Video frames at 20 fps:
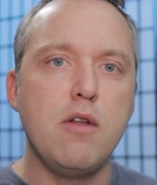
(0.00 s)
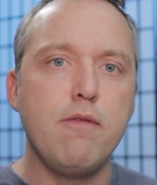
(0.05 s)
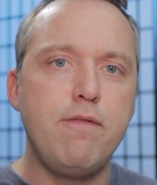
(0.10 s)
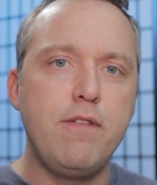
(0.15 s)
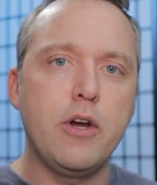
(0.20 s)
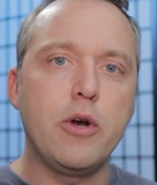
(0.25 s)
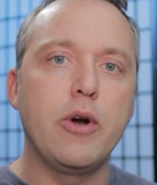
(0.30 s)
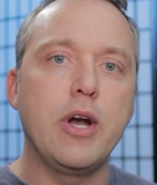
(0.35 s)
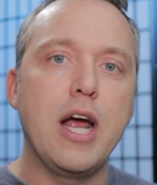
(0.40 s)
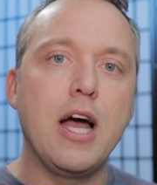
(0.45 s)
and
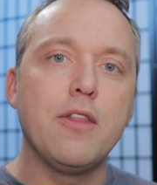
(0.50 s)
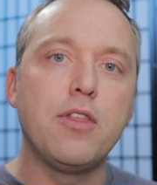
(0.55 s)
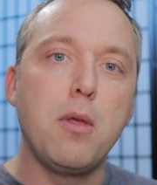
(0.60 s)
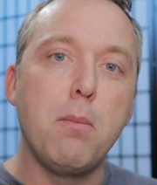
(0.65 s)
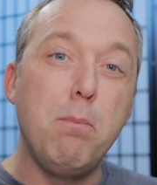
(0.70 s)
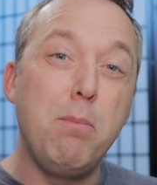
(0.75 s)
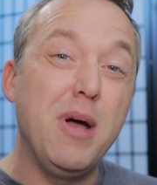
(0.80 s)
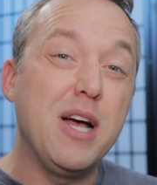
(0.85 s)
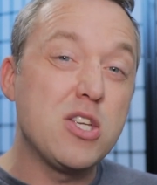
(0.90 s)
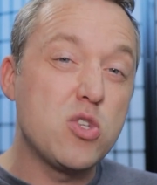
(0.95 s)
figuring out
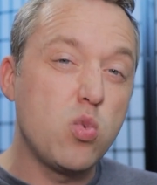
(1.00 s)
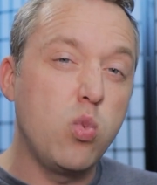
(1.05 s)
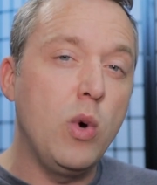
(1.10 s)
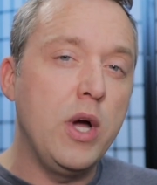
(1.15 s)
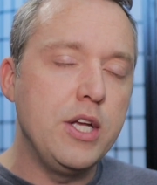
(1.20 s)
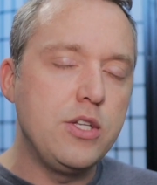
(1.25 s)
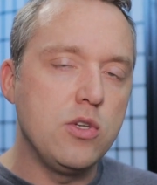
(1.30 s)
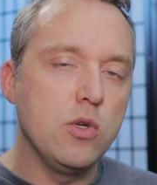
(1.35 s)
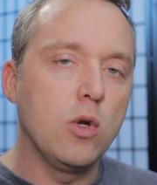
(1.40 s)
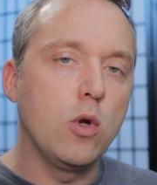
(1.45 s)
the best
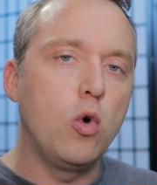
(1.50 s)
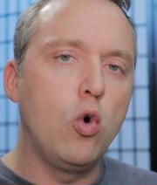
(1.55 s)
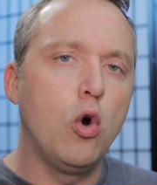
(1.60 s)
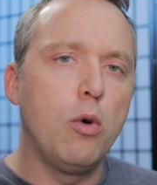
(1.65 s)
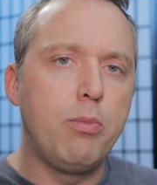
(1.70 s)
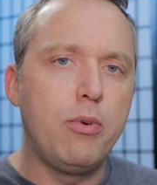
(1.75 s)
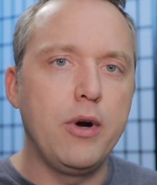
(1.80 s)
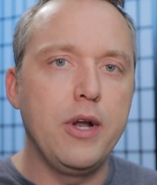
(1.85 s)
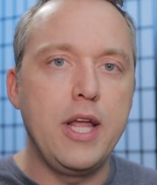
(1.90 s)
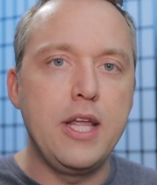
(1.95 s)
way to
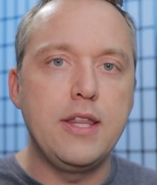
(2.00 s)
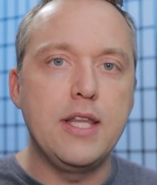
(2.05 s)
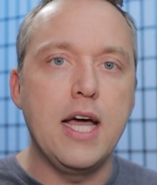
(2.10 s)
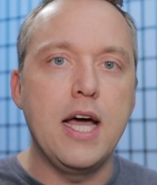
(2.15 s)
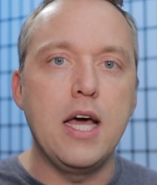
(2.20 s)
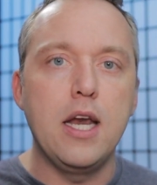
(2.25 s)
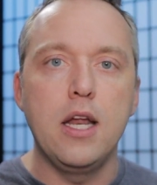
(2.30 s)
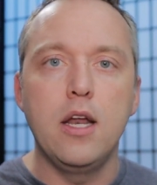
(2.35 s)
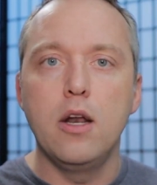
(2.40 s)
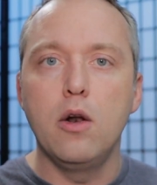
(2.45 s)
incorporate
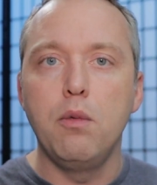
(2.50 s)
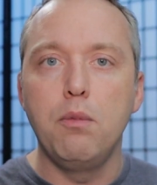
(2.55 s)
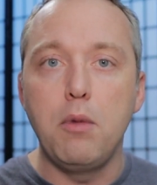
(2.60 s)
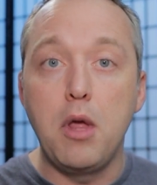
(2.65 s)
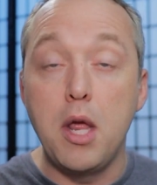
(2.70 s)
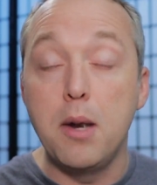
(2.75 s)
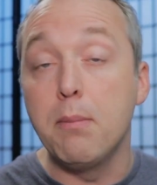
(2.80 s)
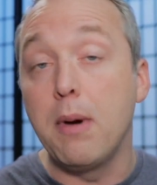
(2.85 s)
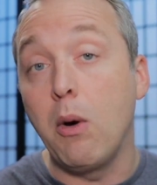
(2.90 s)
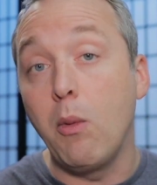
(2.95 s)
that in,
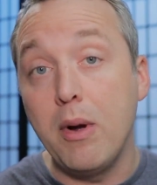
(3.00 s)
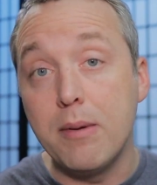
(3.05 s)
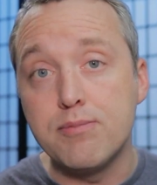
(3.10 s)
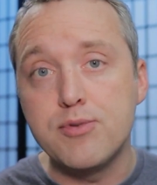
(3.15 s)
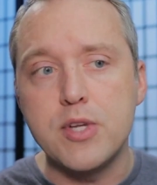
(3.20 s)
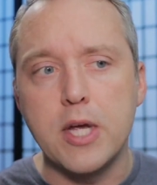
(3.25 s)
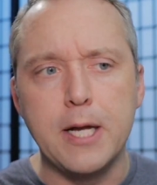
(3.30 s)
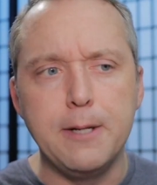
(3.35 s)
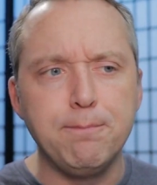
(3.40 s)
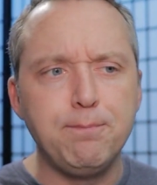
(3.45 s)
in my
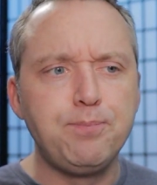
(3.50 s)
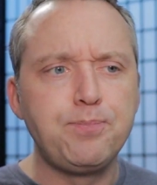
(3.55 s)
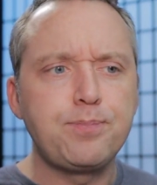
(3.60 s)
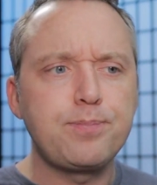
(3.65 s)
website